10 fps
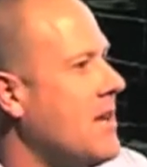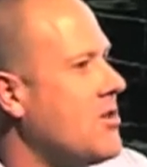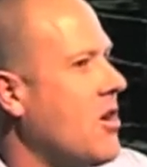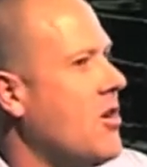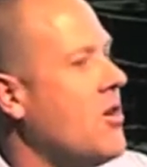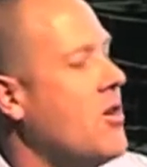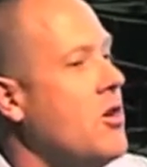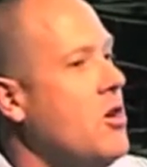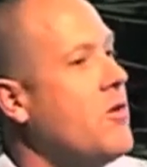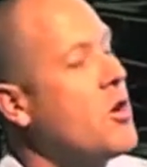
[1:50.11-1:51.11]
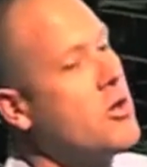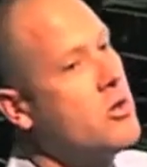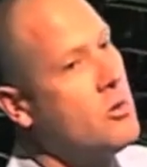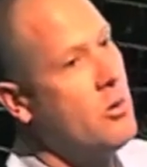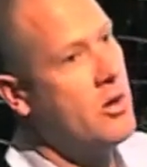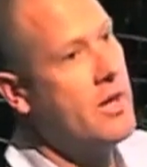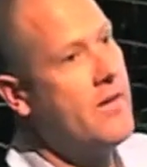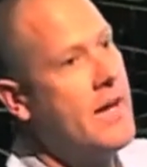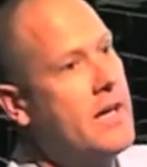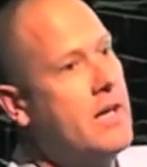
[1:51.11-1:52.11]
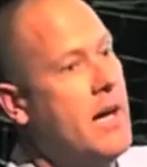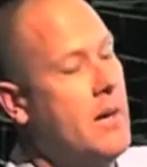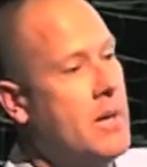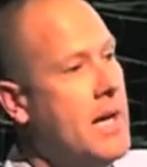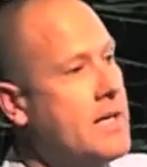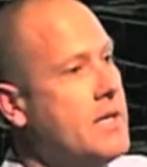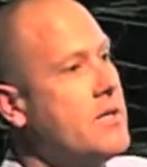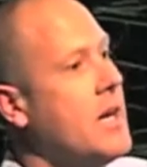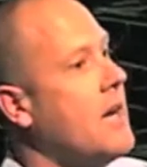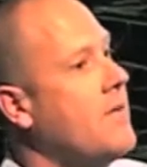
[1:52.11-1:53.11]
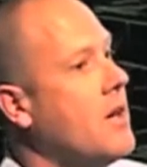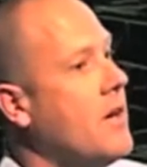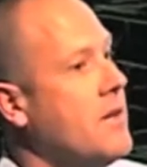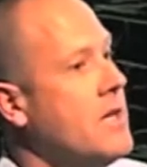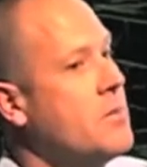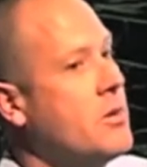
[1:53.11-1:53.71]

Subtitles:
So you've got to do the work. They've had cuts in staffing over the years.